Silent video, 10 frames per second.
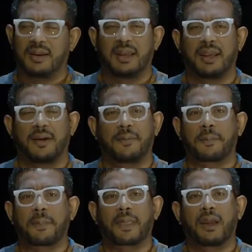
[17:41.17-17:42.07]
Yeah.
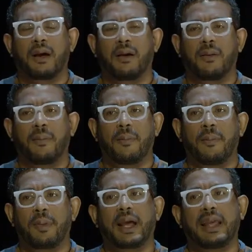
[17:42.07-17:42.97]
But
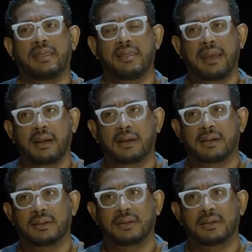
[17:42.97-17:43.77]
I think